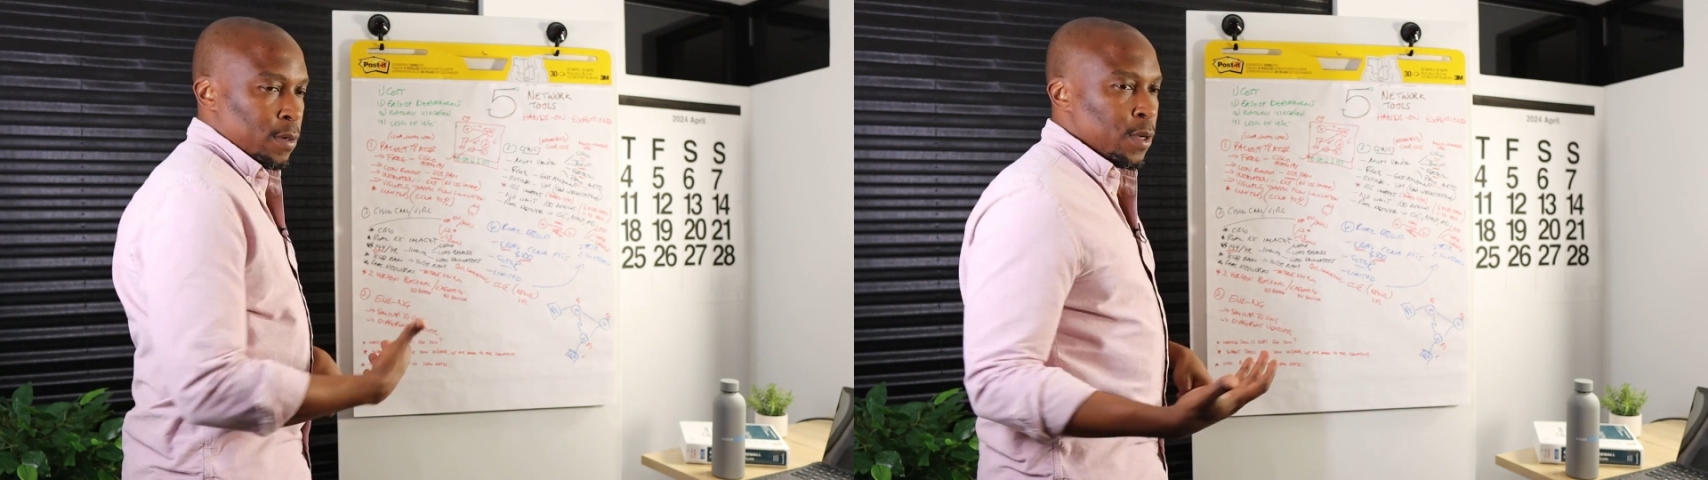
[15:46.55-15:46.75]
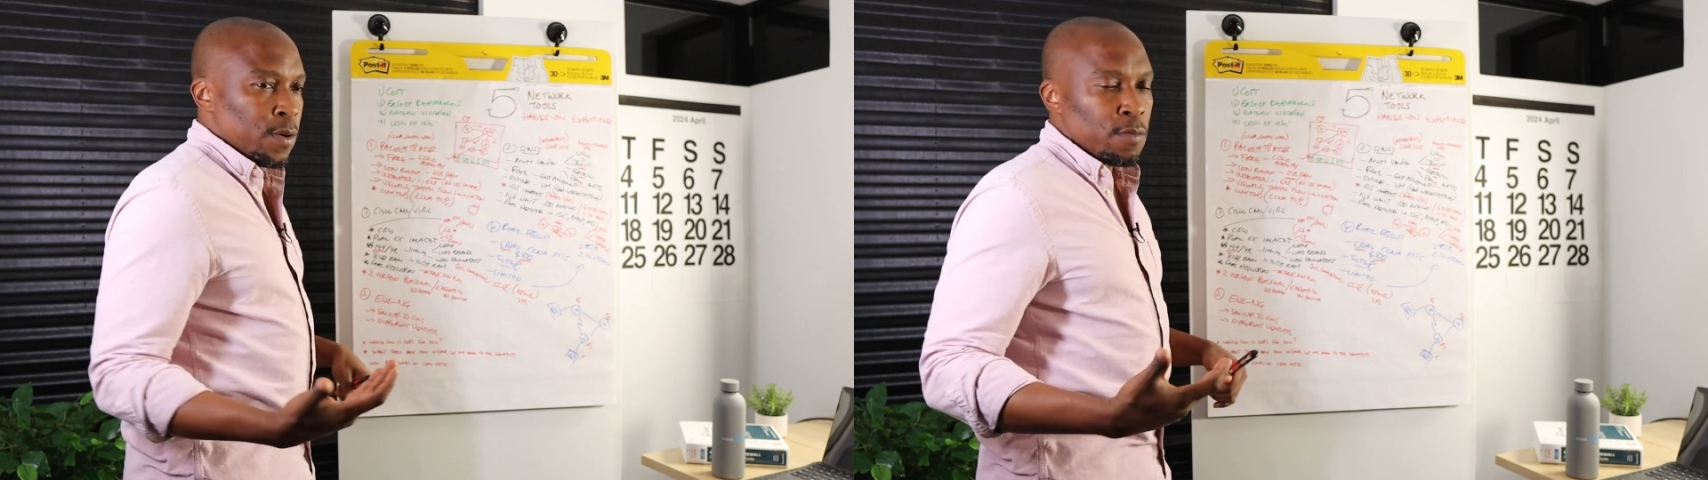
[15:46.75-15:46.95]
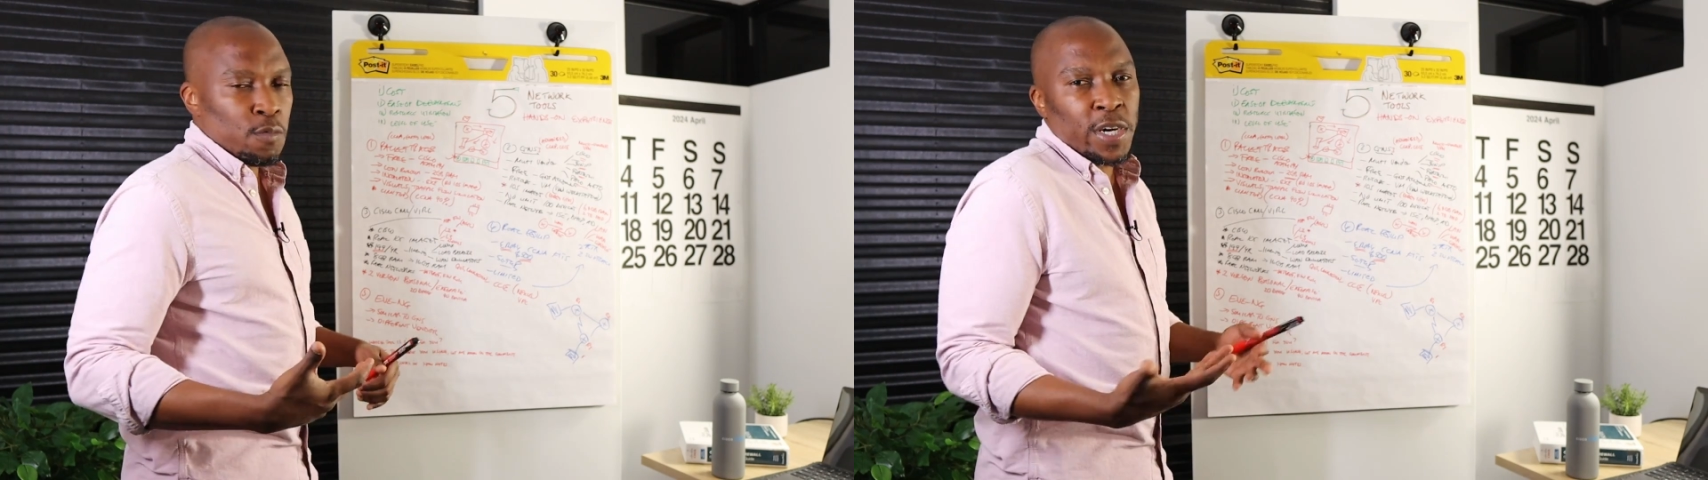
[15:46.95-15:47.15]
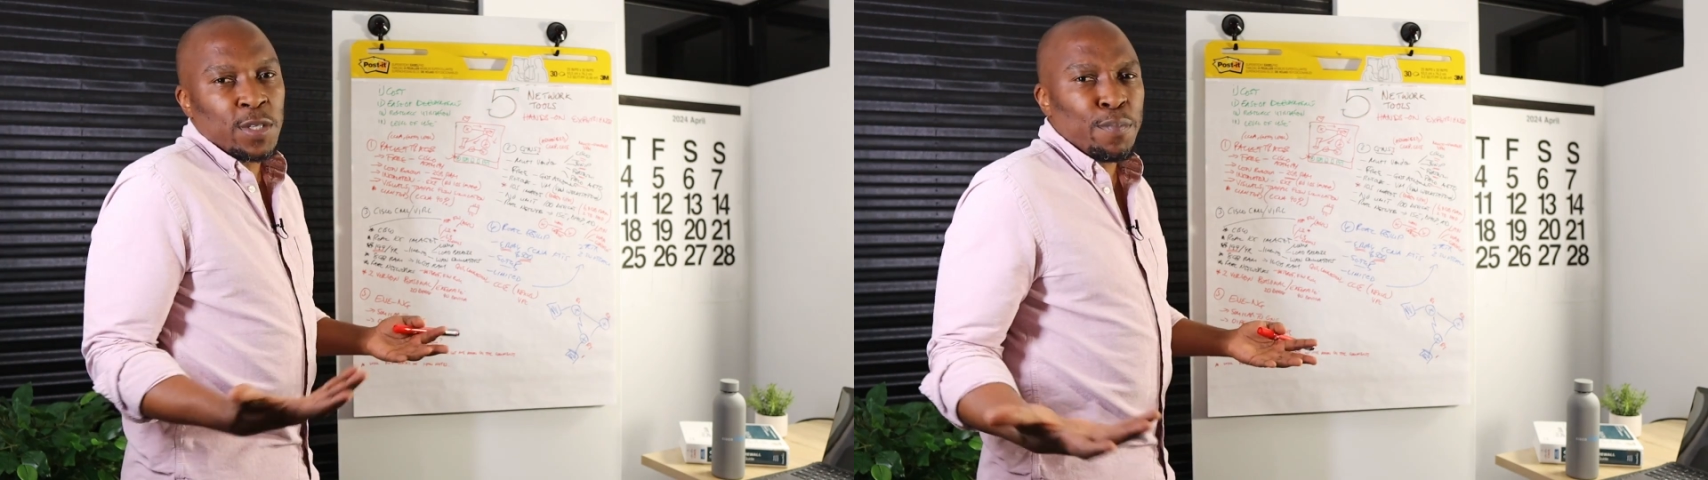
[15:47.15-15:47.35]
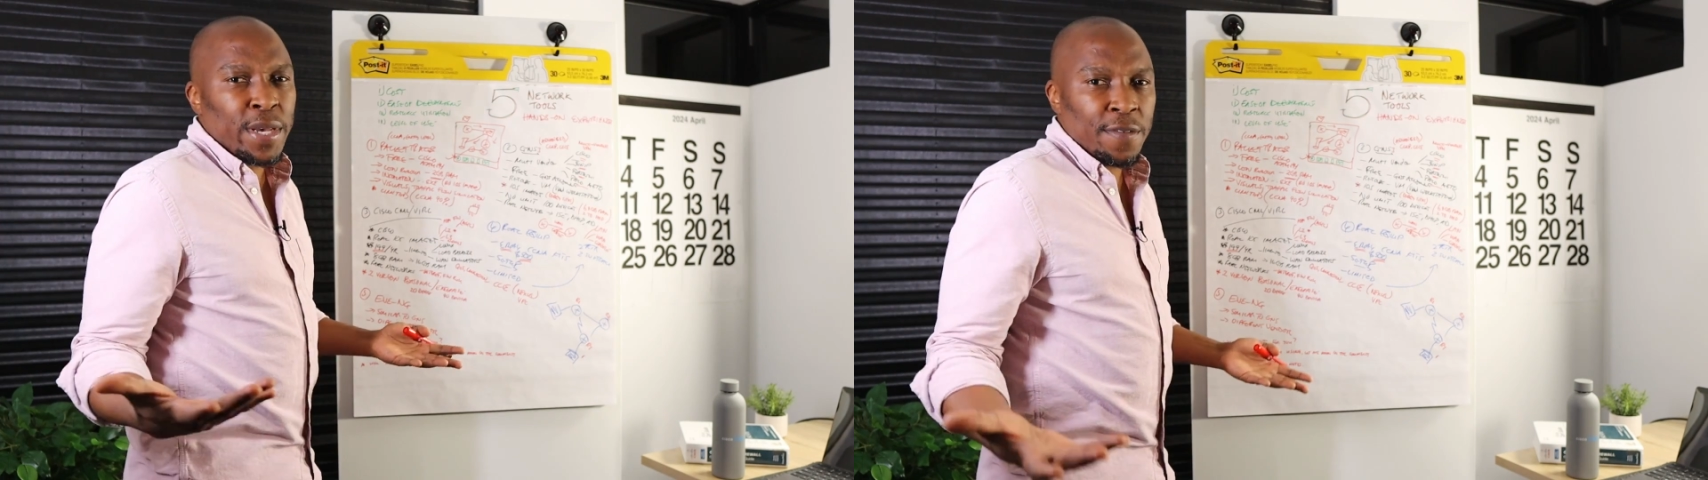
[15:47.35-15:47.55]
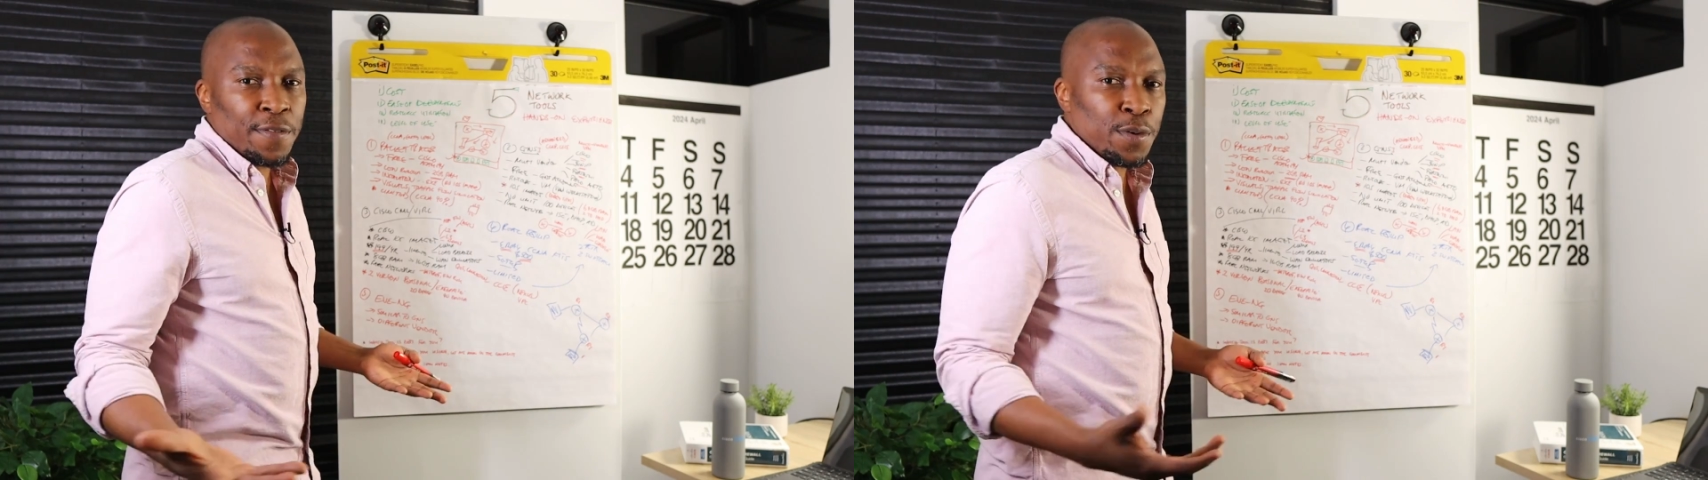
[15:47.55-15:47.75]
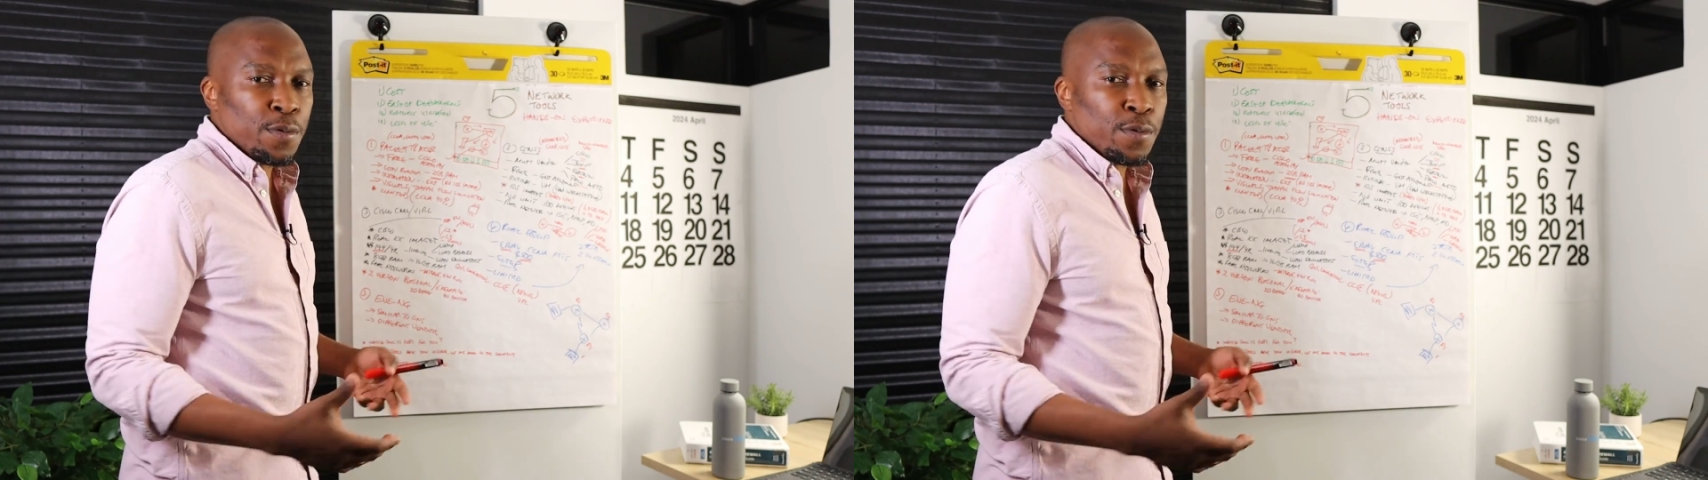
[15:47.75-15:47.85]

you know, works better for